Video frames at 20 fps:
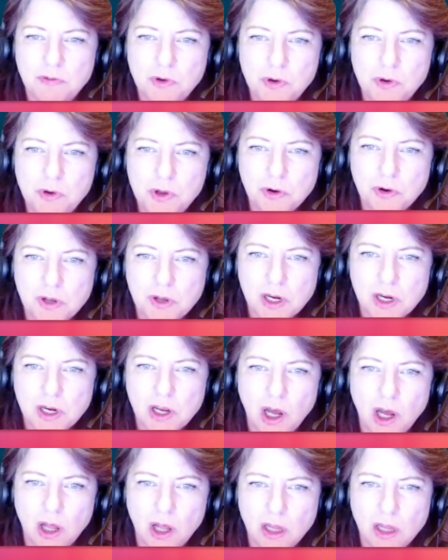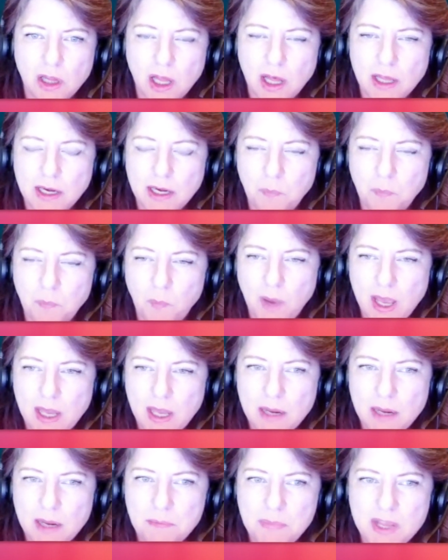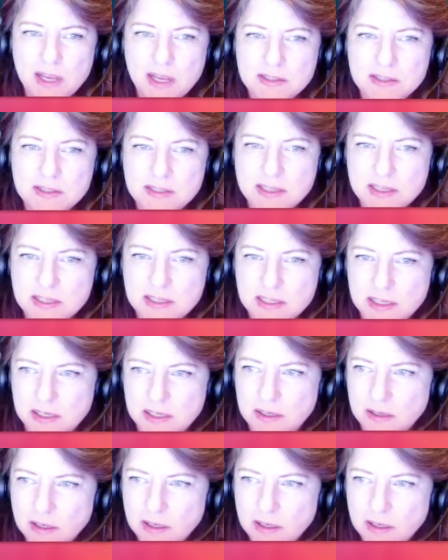who you're going to call on and when, and be consistent.